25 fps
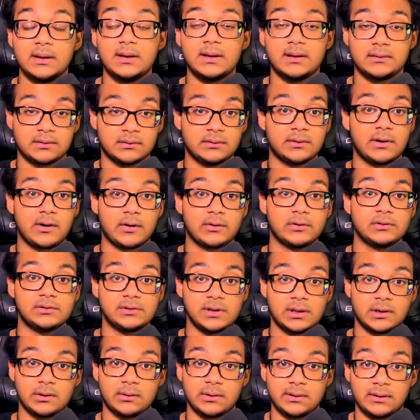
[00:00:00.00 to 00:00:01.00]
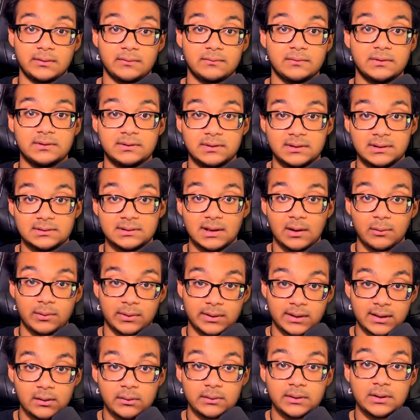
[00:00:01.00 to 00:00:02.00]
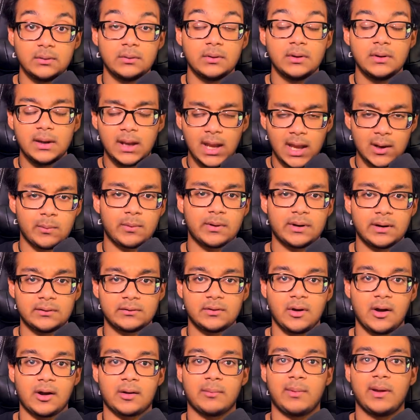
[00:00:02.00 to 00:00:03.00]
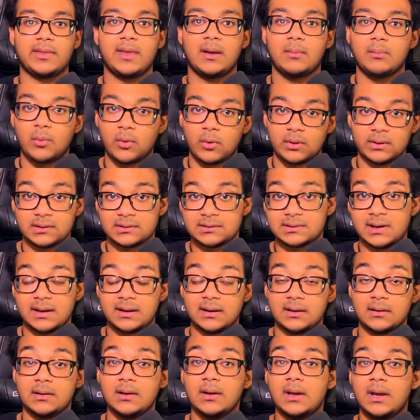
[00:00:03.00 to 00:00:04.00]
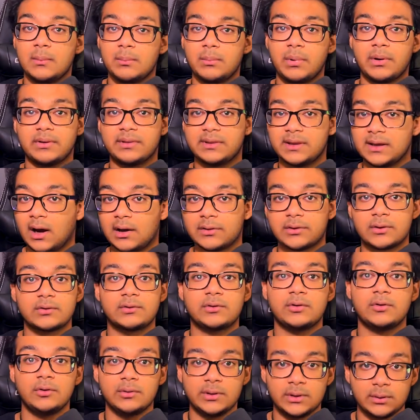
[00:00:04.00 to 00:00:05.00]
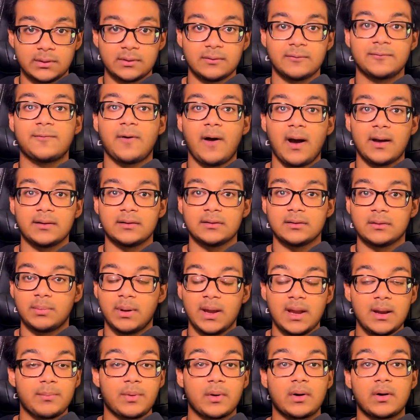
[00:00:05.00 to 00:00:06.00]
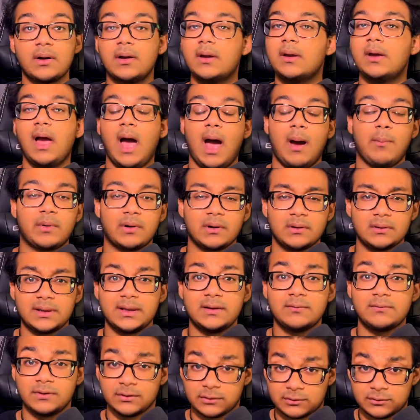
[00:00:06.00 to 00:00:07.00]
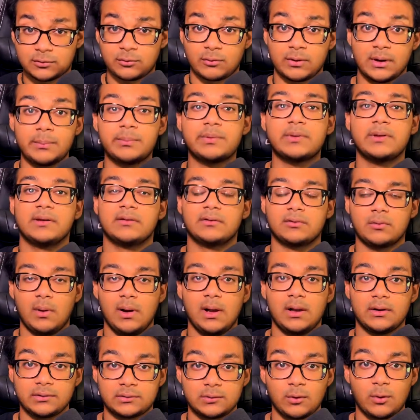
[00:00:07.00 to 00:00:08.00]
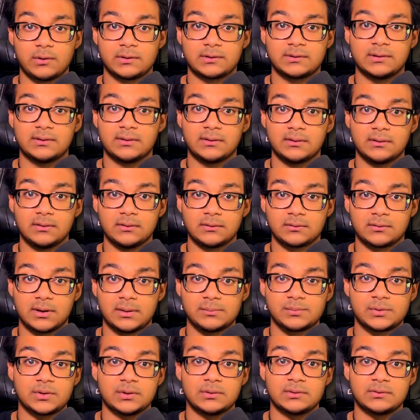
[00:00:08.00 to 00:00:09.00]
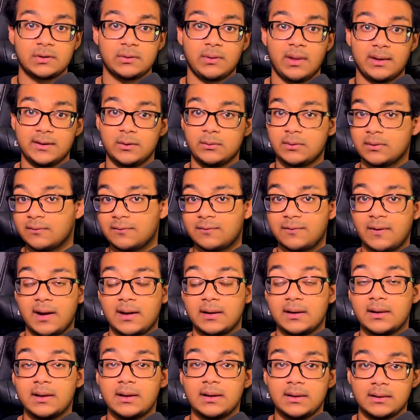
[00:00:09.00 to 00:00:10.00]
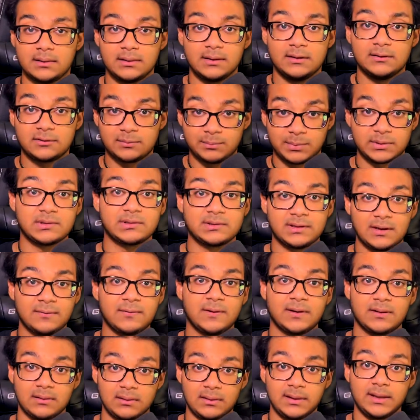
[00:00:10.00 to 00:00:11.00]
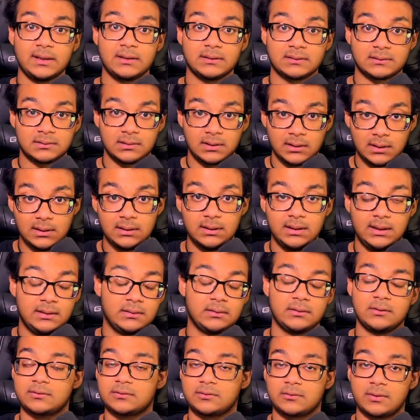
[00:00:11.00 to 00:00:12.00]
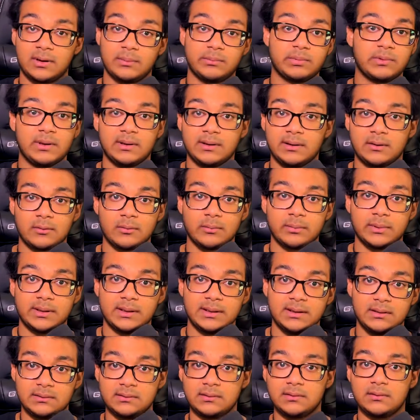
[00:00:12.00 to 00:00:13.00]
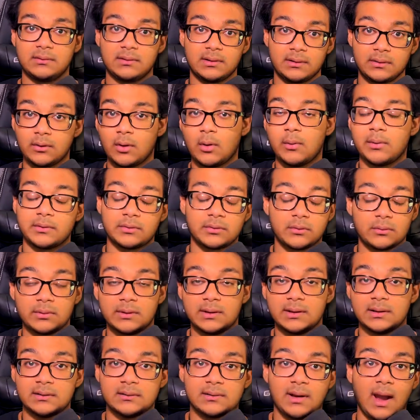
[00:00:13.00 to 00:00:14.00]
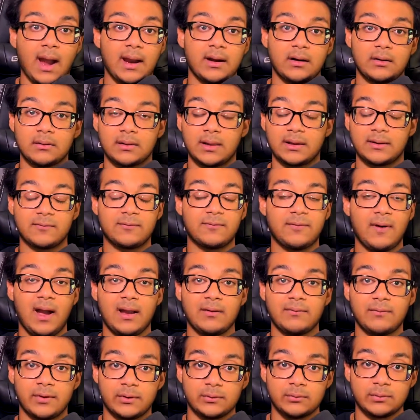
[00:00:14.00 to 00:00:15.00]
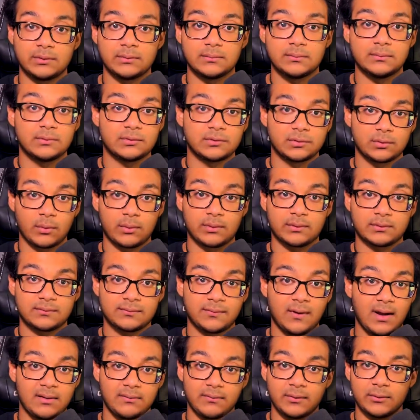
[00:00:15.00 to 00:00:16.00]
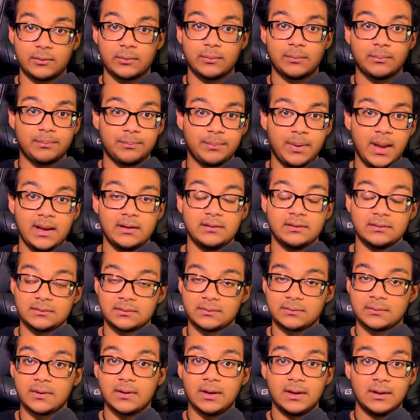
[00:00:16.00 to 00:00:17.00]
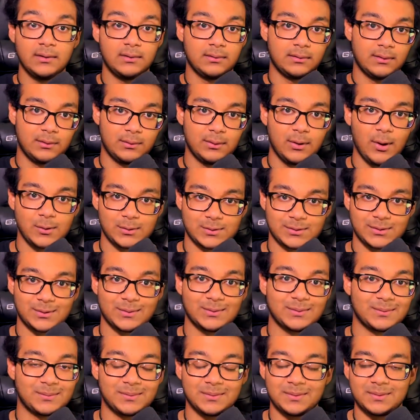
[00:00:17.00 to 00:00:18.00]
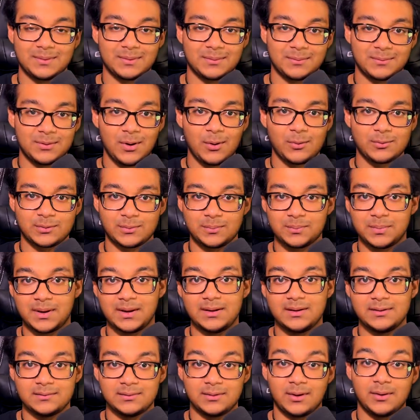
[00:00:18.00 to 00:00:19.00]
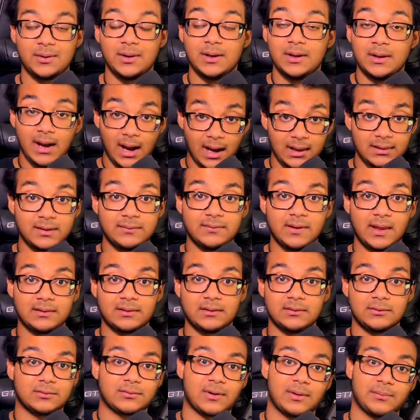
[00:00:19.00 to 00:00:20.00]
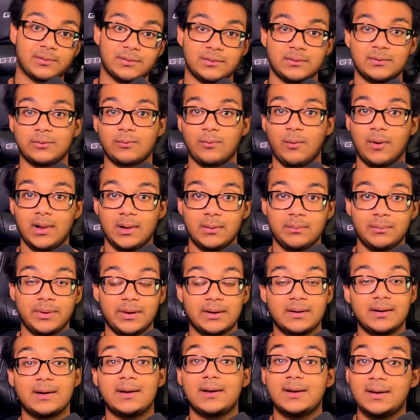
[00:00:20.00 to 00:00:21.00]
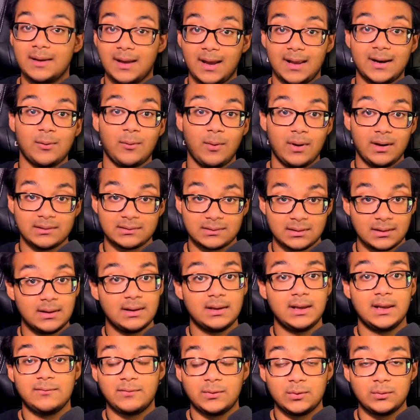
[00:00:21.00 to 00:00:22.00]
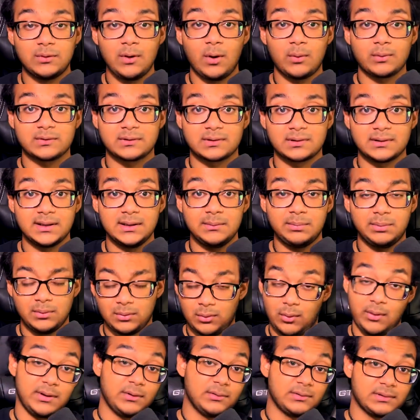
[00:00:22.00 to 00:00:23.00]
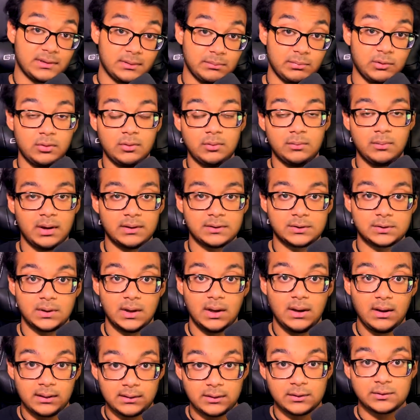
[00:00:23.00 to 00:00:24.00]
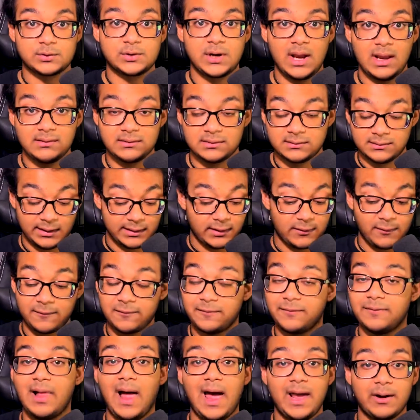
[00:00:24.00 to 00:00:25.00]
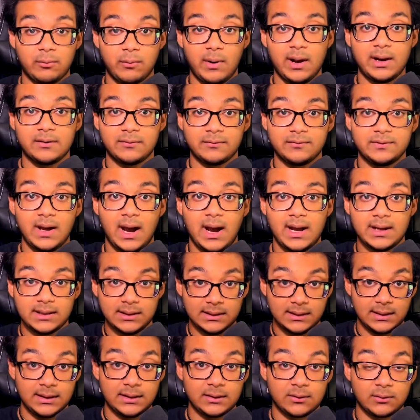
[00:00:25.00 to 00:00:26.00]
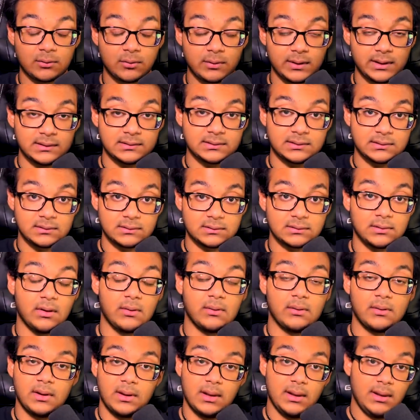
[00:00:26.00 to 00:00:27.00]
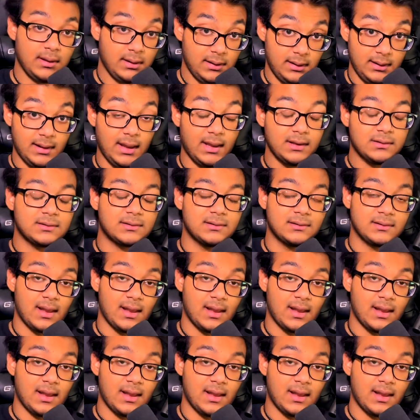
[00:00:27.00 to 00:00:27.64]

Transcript: a neurodegenerative disease that will kill you, and we're going to talk about that more in a second. But the other 2 you can find in the paper. I'm going to leave the script as well, source in the description, so that you can find these specific links in the script, and it'll be easier than going through the entire 500 pages of the Notion page. So I'll leave that in the description as well. But anyways, if you don't sleep or you sleep too much, your chances, your flat rate of dying increases. So that's